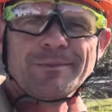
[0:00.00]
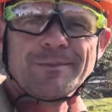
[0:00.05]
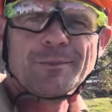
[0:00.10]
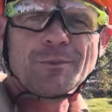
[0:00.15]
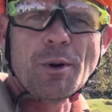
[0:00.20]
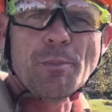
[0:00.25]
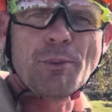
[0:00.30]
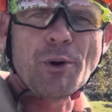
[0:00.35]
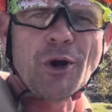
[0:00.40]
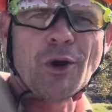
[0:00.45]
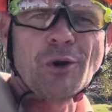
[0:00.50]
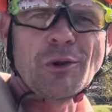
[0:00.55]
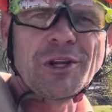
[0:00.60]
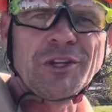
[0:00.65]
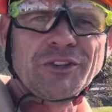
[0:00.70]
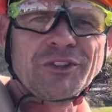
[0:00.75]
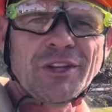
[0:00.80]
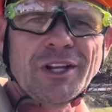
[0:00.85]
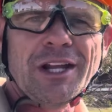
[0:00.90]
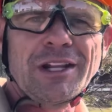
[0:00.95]
we're burning all
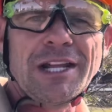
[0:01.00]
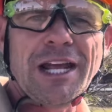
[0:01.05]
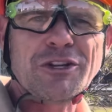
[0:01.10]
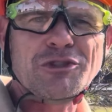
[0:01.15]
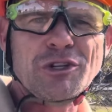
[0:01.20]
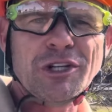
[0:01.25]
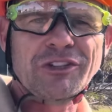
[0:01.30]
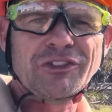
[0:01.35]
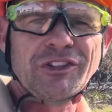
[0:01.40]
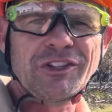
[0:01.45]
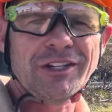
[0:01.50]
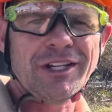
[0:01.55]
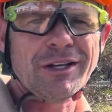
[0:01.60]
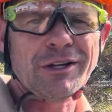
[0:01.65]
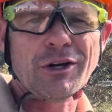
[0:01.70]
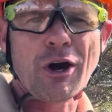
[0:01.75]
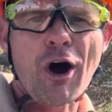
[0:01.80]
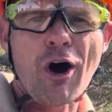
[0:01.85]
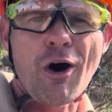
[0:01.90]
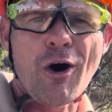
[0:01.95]
this electric,
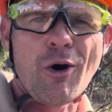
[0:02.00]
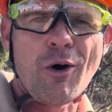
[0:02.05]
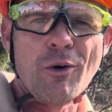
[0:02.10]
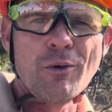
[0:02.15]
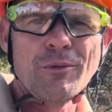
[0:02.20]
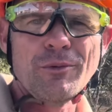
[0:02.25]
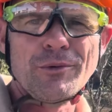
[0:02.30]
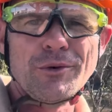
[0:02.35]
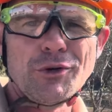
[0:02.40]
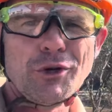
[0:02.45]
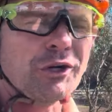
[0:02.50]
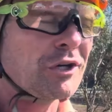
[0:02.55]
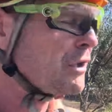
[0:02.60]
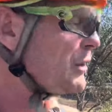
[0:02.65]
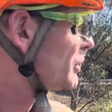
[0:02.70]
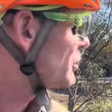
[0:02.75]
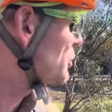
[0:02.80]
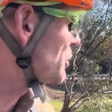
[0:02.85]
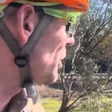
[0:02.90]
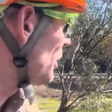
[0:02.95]
coal,
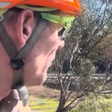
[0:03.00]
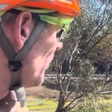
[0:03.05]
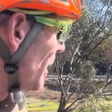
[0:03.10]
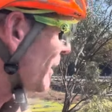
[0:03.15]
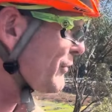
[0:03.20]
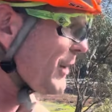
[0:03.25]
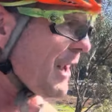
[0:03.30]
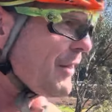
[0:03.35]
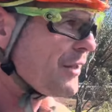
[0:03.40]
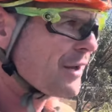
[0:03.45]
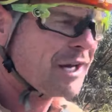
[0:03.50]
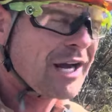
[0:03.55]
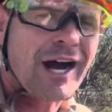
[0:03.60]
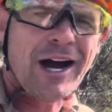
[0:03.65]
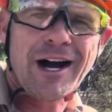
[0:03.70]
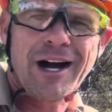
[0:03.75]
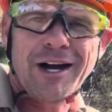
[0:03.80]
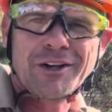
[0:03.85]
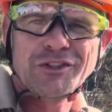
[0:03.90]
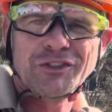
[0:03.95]
nuclear shit or whatever out in the
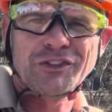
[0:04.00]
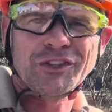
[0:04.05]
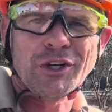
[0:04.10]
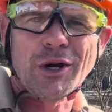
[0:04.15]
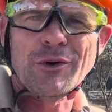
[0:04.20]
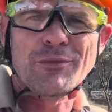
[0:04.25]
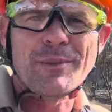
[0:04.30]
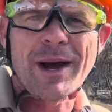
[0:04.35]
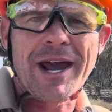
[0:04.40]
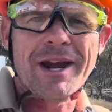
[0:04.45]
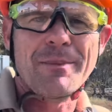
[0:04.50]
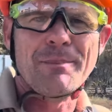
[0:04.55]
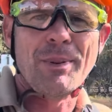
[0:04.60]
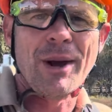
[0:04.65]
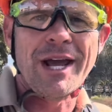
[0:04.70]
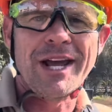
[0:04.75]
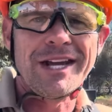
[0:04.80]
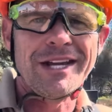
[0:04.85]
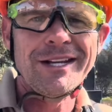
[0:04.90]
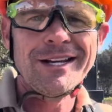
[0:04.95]
car just to go from A to
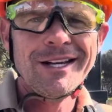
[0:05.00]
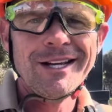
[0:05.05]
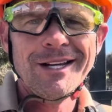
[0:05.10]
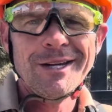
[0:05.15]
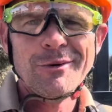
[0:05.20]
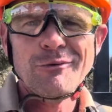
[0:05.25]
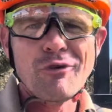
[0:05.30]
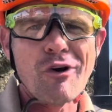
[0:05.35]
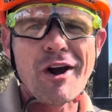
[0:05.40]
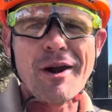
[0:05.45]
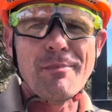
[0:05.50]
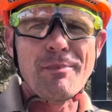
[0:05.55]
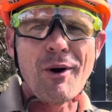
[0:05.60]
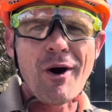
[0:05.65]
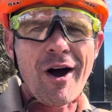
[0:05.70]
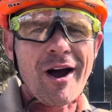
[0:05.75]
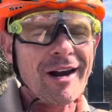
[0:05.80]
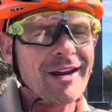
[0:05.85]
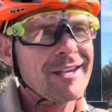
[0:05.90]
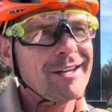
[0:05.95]
B, ride a
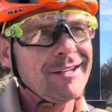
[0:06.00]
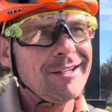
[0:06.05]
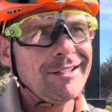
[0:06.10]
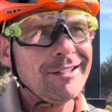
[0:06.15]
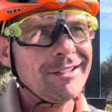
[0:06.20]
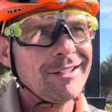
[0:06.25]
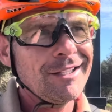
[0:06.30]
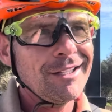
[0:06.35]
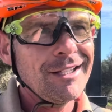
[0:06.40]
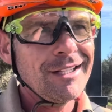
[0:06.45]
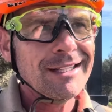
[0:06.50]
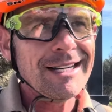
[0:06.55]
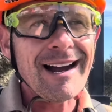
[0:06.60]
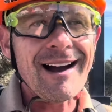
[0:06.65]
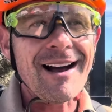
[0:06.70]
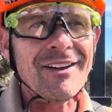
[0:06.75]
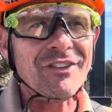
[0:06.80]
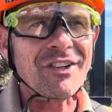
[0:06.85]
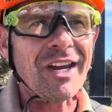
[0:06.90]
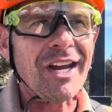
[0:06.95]
bike, you know?
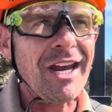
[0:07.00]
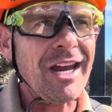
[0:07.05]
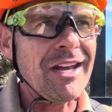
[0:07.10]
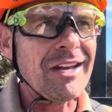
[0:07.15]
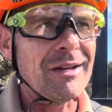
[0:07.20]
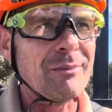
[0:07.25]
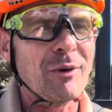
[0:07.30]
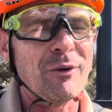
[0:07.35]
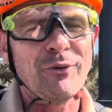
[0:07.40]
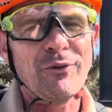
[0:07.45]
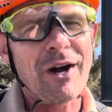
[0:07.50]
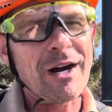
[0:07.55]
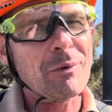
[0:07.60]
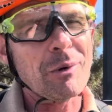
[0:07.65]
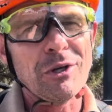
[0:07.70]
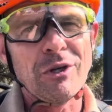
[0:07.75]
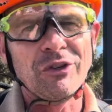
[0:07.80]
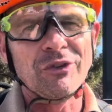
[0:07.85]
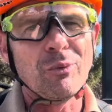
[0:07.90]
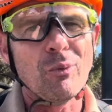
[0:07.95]
Cars are handy, but fuck,
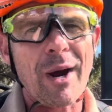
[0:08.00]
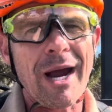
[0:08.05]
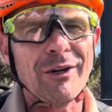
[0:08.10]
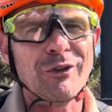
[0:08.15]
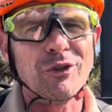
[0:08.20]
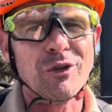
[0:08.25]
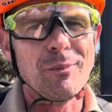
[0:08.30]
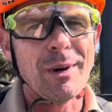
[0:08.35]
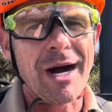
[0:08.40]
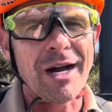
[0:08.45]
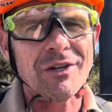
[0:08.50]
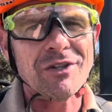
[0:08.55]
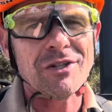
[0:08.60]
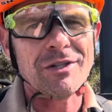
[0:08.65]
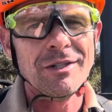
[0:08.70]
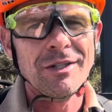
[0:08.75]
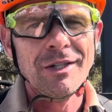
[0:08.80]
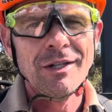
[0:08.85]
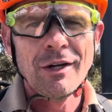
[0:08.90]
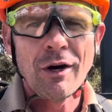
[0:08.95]
we're using way too much.
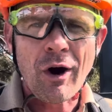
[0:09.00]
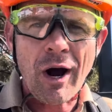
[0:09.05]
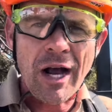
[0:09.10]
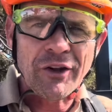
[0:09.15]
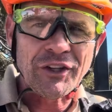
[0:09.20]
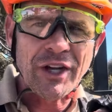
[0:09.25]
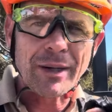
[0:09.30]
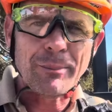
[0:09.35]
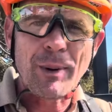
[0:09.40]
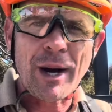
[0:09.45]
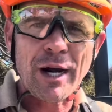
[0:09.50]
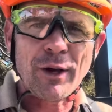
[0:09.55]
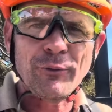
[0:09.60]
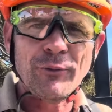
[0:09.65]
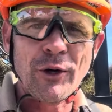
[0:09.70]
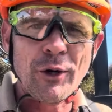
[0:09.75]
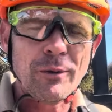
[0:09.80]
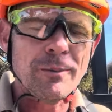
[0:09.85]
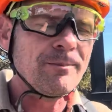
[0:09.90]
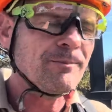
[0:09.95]
Isaac
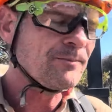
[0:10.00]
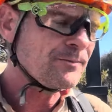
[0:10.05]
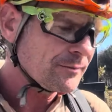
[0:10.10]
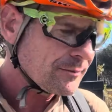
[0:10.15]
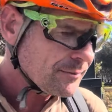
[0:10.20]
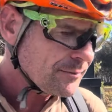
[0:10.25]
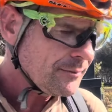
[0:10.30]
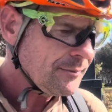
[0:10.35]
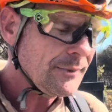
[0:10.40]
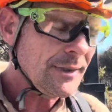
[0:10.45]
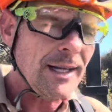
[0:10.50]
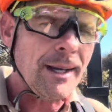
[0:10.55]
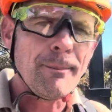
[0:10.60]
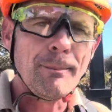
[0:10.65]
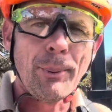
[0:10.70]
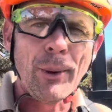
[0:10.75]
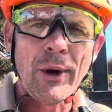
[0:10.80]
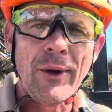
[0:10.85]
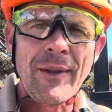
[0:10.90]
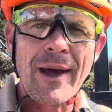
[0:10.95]
Butterfield,
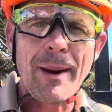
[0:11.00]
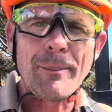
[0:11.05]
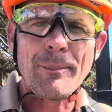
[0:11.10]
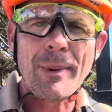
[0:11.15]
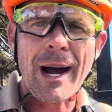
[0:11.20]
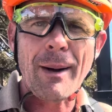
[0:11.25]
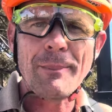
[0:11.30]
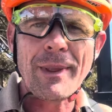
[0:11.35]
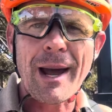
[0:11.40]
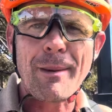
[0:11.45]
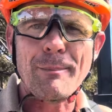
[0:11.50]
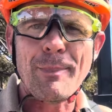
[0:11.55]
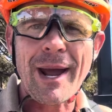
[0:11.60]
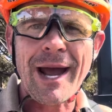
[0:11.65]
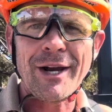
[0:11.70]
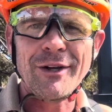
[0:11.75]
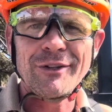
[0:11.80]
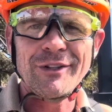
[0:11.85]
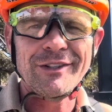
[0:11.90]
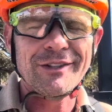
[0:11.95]
burn that up that
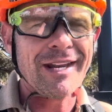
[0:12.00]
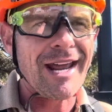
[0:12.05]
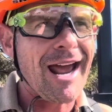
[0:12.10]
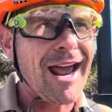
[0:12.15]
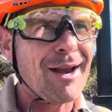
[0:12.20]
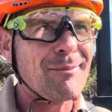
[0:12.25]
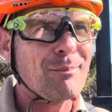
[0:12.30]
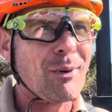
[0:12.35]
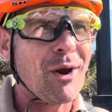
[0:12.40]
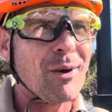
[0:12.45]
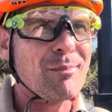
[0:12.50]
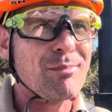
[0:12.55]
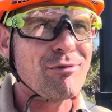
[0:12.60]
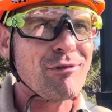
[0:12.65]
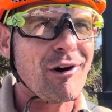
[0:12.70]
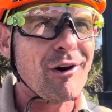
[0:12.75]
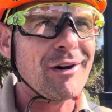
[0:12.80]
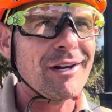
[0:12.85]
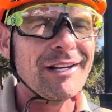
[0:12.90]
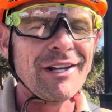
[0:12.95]
bad dad bod
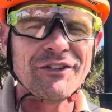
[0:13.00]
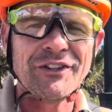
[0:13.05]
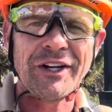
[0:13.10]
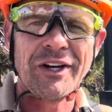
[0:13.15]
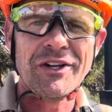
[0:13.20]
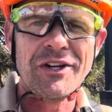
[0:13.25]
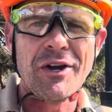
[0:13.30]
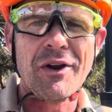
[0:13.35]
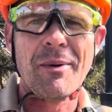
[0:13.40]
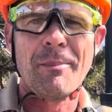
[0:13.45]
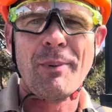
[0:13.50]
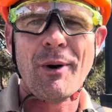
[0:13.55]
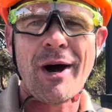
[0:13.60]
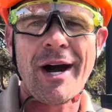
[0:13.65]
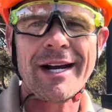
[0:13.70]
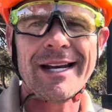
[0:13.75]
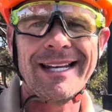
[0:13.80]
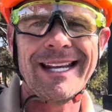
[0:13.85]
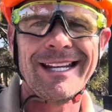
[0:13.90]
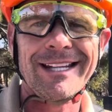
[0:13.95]
bro and let's get you on a
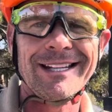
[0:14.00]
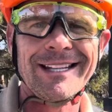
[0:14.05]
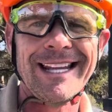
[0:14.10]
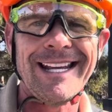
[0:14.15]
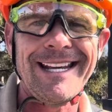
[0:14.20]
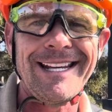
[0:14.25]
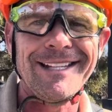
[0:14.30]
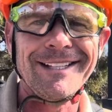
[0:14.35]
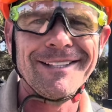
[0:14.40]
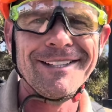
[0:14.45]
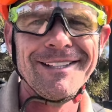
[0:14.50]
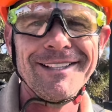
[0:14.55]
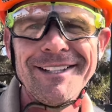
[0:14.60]
bike and get you lean.